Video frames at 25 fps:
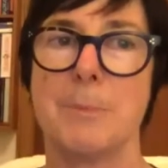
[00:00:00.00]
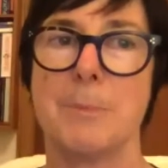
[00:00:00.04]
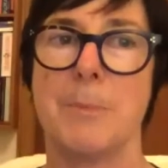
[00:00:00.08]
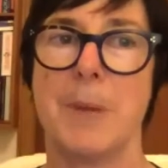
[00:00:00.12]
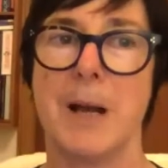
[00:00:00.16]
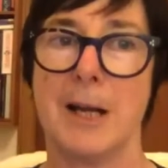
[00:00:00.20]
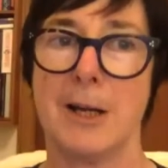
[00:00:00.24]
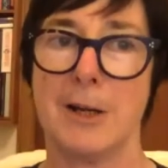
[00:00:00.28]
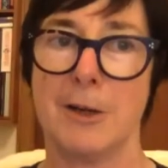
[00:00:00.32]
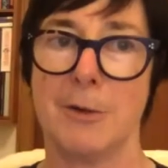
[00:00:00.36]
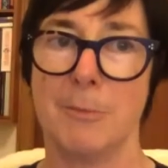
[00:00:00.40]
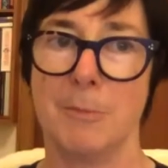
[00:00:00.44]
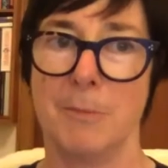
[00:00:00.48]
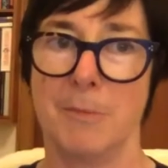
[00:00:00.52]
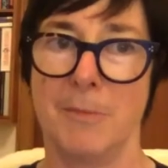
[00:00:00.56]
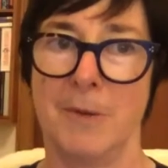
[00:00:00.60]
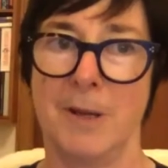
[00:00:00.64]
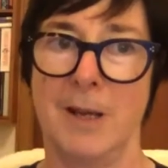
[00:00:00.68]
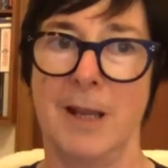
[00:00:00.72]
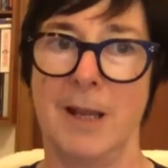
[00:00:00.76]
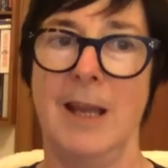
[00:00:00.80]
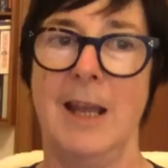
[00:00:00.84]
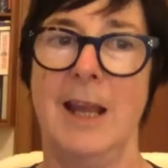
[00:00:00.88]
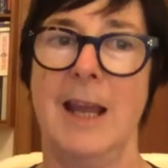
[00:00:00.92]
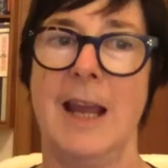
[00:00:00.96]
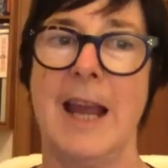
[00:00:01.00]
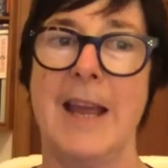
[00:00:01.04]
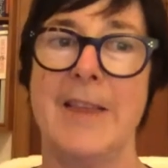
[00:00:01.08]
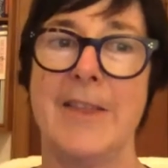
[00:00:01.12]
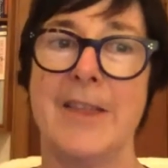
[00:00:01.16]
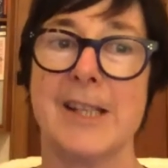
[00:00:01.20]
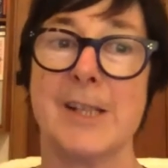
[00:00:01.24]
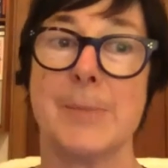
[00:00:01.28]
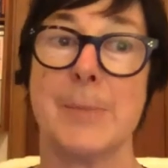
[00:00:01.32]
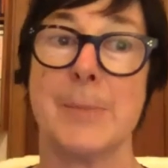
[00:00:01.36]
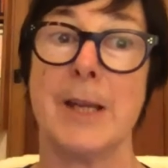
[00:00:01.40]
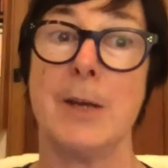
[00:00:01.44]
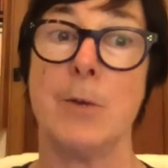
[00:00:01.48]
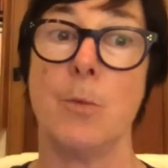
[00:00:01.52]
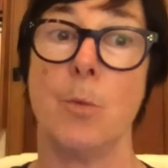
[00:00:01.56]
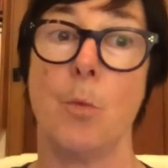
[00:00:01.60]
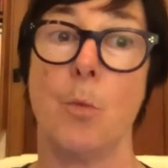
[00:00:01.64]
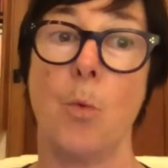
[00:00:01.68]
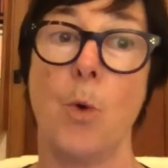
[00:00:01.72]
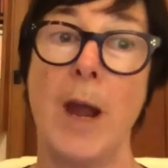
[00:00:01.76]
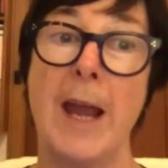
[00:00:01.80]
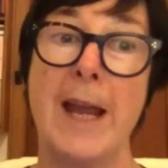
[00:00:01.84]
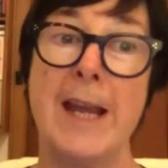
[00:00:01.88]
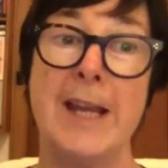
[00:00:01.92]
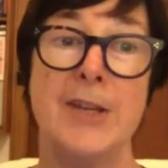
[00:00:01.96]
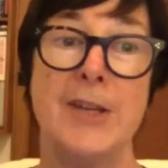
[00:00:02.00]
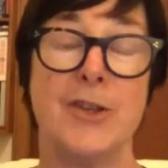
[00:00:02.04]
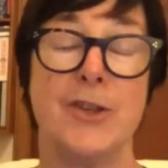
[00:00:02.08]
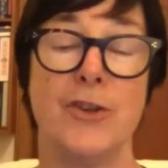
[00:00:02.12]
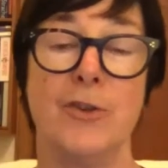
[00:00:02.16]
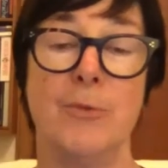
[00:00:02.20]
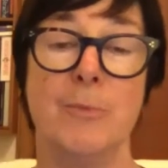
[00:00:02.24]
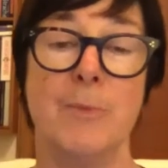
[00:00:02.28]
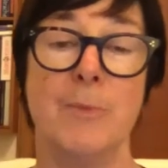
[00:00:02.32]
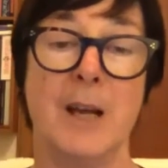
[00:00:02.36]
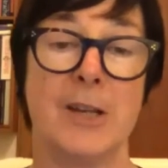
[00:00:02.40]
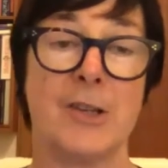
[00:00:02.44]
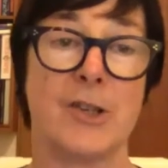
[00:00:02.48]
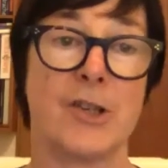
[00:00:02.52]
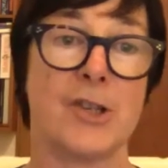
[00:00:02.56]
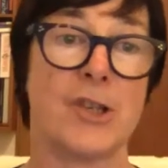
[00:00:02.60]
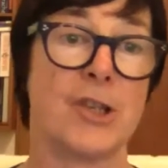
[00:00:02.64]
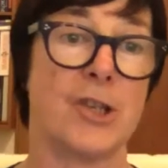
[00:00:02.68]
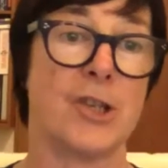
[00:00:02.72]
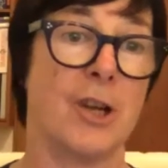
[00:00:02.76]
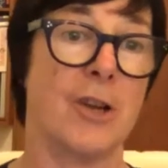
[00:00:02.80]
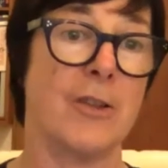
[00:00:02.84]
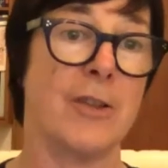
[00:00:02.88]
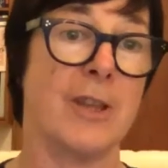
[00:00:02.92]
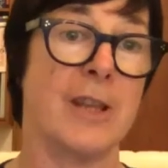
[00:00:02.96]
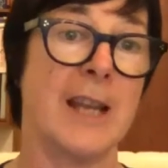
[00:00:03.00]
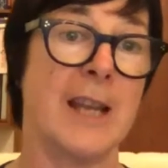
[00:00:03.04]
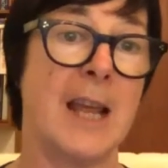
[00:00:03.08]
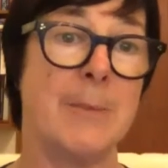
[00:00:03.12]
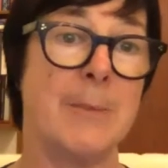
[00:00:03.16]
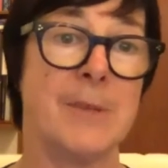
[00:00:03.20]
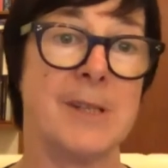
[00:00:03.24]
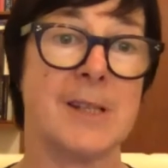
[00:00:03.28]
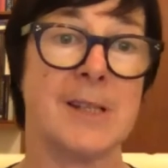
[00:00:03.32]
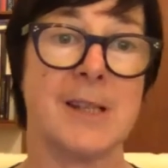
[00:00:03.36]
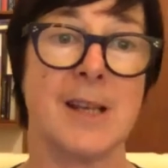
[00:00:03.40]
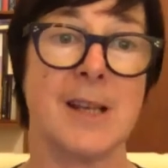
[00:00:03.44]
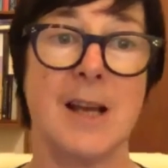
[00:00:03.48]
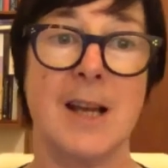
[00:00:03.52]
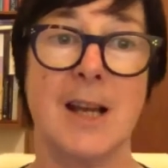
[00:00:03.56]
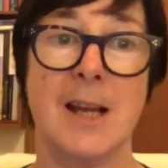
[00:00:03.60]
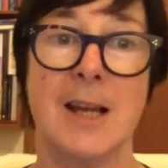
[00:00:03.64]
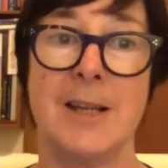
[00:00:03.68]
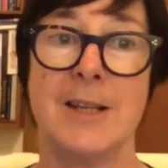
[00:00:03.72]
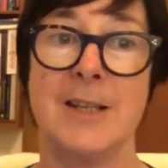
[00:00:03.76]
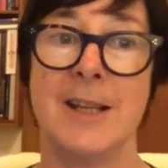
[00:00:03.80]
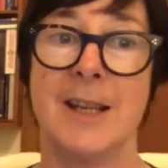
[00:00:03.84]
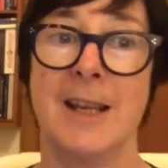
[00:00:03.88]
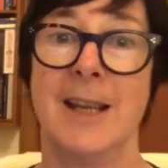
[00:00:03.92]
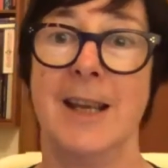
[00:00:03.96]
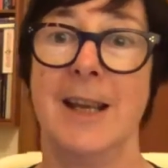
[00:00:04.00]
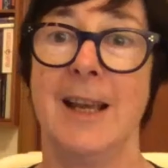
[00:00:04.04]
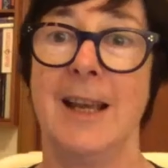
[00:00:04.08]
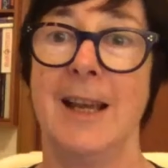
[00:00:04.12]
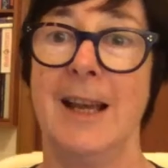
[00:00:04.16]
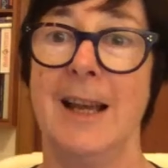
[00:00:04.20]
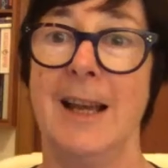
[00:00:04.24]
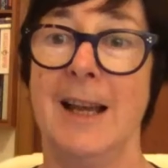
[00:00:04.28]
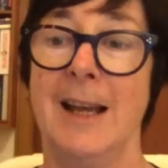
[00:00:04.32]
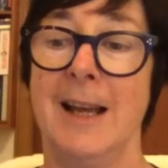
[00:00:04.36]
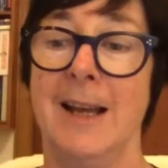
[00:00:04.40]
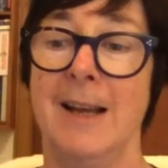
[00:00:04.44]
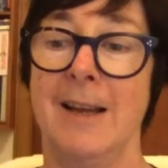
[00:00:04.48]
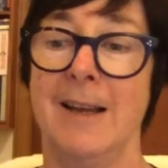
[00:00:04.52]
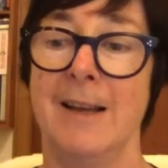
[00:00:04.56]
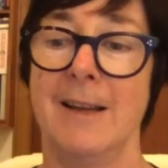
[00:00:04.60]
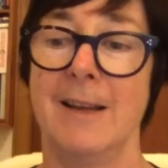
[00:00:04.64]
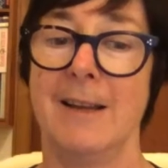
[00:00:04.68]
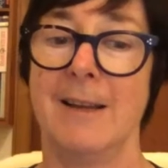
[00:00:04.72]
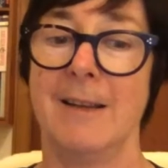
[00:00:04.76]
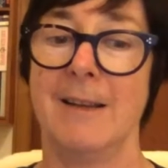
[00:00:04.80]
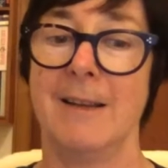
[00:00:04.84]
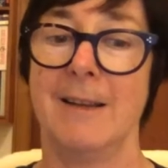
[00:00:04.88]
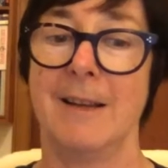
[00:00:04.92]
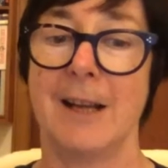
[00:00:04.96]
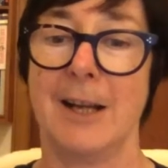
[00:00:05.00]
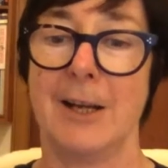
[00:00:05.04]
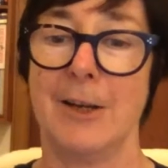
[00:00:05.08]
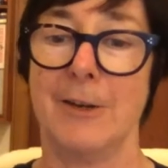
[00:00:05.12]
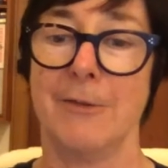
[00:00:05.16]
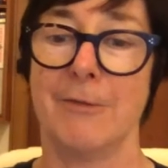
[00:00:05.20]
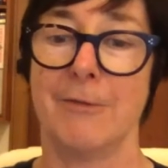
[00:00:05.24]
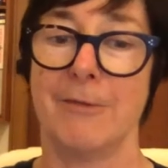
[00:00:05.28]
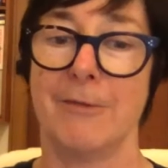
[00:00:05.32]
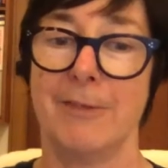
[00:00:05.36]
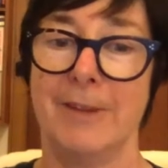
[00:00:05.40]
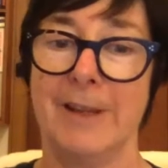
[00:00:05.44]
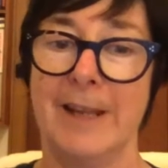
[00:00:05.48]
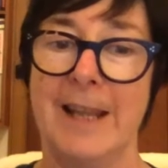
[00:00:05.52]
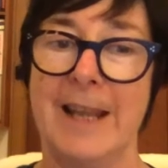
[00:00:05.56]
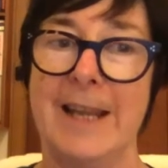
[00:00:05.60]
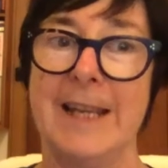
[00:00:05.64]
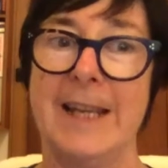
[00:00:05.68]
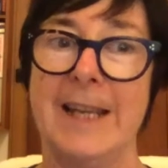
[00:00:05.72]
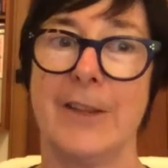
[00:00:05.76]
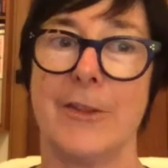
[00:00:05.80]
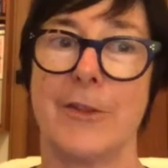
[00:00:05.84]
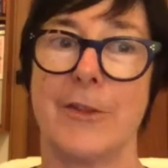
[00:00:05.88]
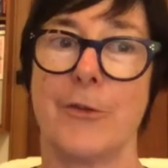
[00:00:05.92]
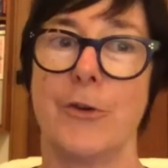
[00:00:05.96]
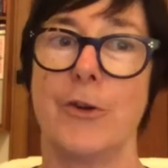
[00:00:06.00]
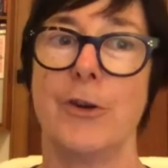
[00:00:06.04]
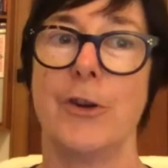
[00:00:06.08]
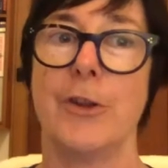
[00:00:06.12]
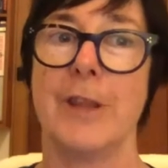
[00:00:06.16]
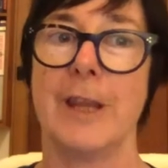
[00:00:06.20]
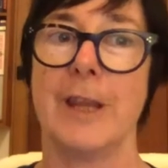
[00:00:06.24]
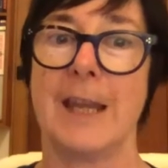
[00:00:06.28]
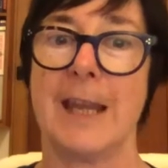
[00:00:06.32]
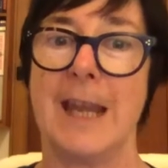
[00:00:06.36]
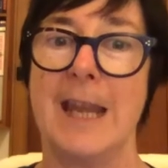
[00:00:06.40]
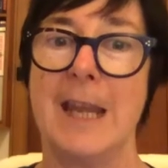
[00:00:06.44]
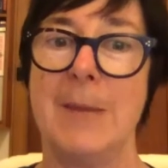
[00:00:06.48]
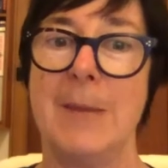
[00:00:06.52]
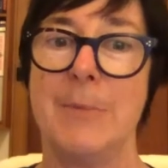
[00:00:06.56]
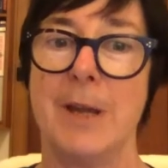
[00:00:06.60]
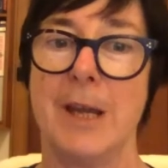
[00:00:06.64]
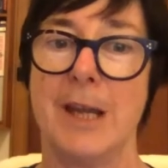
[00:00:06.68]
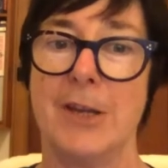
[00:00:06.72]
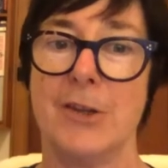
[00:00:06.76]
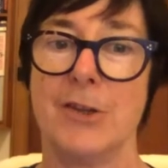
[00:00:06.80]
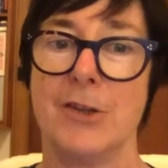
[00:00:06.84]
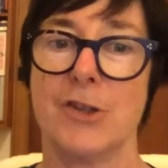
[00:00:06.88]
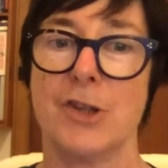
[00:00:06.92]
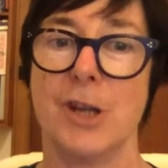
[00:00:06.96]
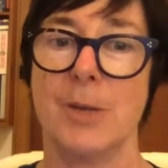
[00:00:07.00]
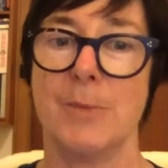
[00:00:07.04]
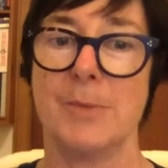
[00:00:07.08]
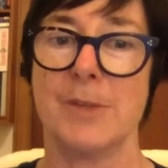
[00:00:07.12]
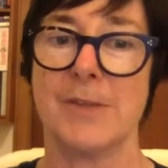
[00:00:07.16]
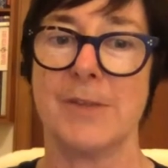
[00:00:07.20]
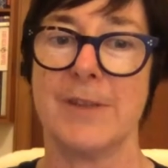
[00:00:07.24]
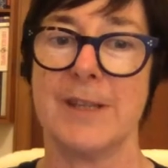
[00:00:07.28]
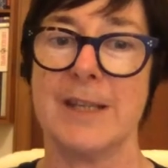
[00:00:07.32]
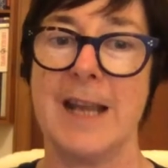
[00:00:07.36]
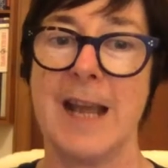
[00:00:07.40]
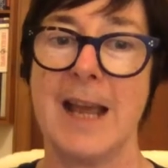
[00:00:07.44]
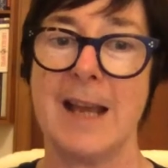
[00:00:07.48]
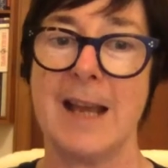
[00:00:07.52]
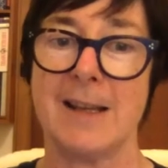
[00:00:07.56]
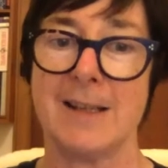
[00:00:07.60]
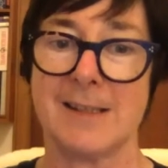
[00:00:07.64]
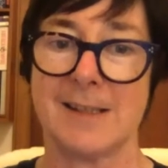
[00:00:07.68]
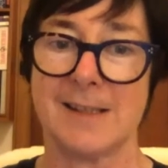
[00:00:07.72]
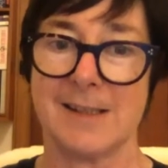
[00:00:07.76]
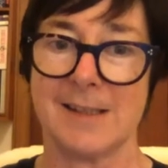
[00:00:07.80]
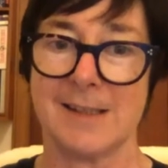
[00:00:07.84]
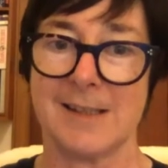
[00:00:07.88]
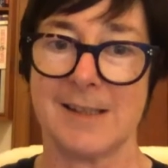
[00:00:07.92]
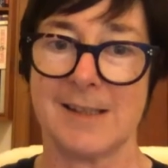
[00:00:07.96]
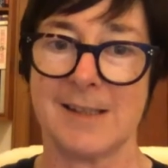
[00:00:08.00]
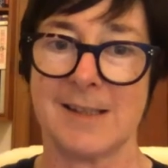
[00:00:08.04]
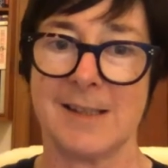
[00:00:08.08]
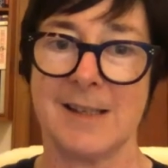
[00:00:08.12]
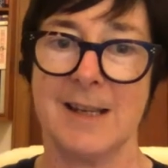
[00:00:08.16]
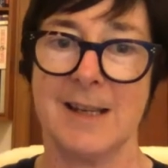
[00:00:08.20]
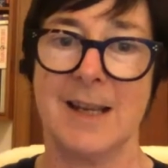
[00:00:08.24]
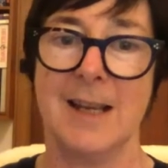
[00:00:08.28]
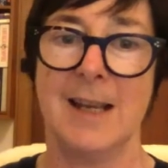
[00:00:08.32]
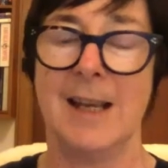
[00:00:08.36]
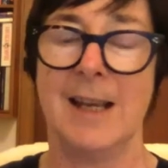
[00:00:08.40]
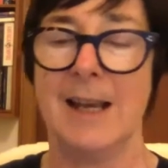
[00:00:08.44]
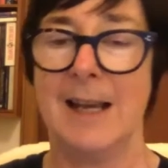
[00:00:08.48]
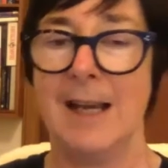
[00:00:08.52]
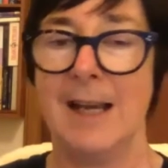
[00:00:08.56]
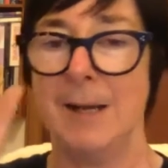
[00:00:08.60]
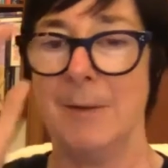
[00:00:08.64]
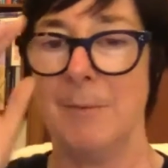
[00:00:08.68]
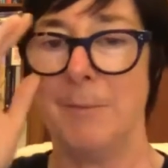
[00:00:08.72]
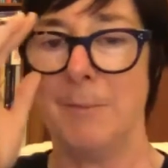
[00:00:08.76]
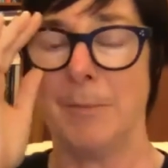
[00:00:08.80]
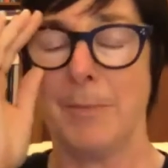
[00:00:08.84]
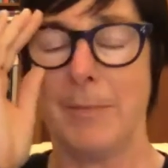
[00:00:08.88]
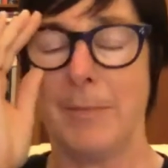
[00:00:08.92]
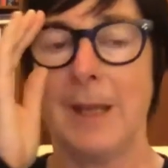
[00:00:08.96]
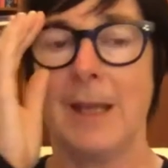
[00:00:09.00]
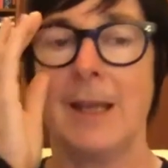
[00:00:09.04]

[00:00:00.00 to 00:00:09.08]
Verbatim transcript: bunkum, and there's been way too much on the Labor side, uh, kind of letting it through to the keeper in terms of analysis. Um,